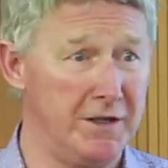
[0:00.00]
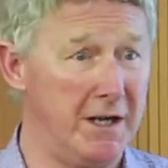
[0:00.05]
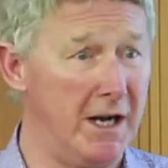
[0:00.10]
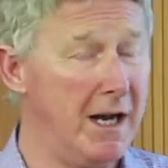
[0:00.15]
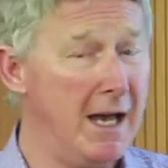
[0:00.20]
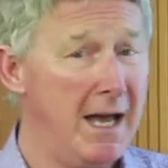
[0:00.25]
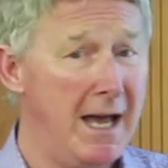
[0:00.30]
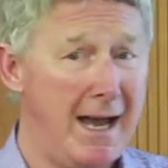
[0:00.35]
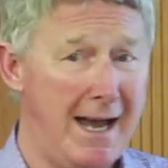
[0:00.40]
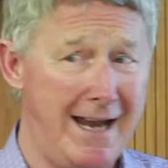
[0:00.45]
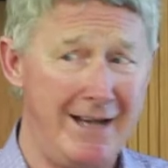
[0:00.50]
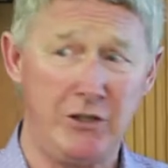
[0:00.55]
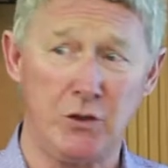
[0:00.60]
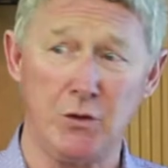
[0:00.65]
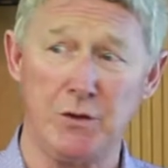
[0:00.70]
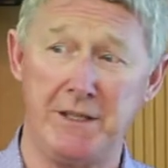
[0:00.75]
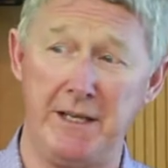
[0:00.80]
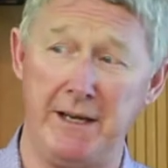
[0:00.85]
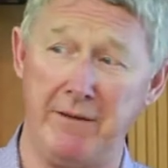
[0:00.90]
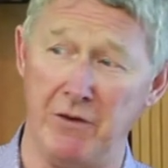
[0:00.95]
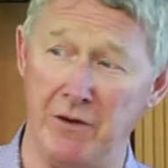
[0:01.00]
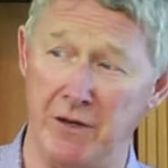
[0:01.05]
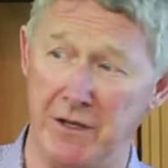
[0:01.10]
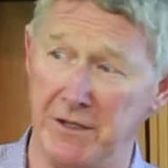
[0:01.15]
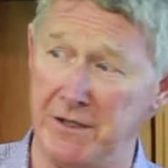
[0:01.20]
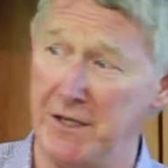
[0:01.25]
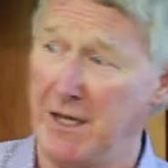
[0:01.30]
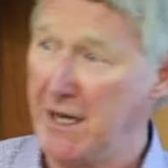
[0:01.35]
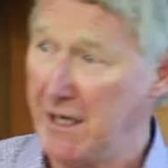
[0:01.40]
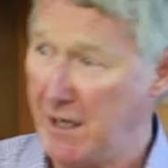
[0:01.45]
Now, HL7
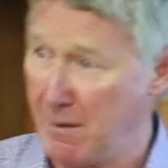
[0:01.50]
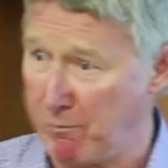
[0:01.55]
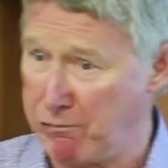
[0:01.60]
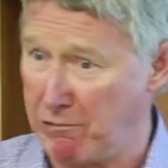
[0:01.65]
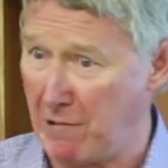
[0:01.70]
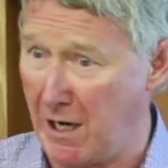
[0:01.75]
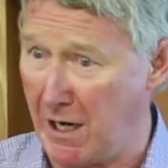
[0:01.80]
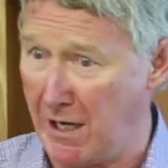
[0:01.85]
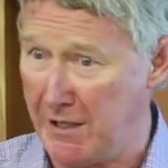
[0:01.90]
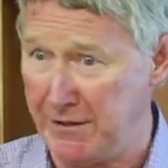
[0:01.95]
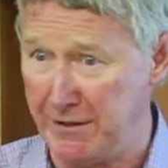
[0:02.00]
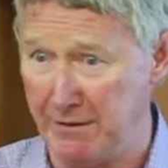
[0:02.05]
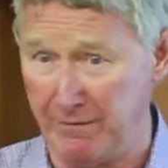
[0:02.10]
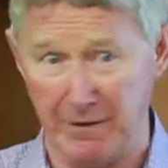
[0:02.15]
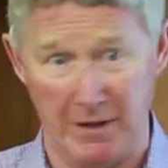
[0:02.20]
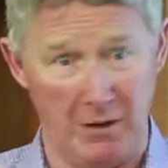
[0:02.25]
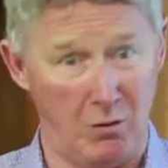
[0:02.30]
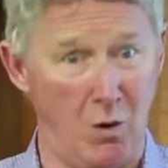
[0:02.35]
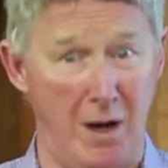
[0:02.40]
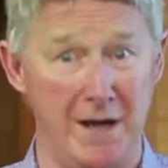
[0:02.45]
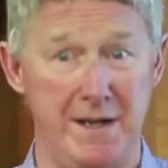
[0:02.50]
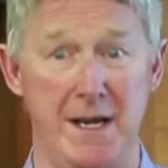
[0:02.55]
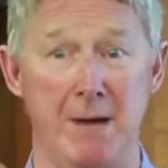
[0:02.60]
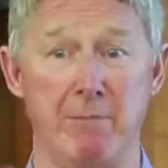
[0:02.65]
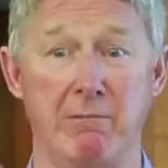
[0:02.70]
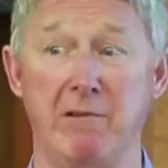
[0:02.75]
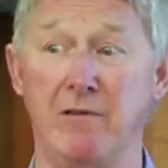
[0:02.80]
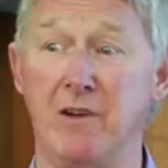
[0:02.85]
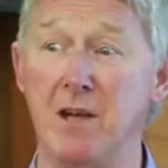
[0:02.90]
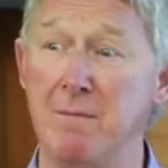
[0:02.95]
is comprised of quite a
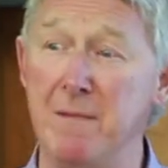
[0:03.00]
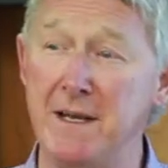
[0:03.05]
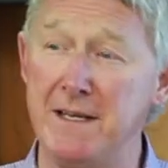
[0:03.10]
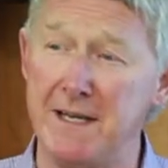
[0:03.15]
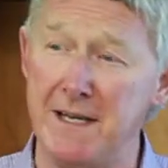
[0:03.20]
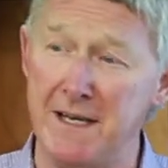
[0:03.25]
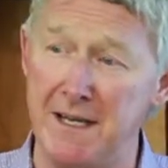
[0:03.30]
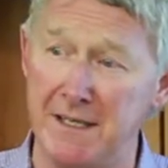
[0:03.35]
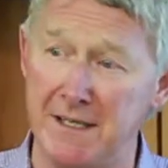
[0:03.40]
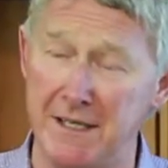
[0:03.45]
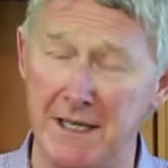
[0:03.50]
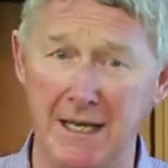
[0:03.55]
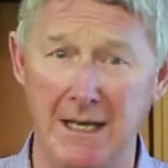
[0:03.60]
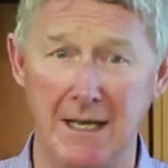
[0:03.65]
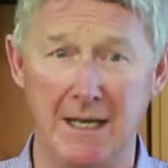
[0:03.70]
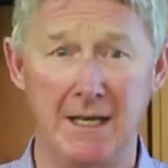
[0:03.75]
number of committees.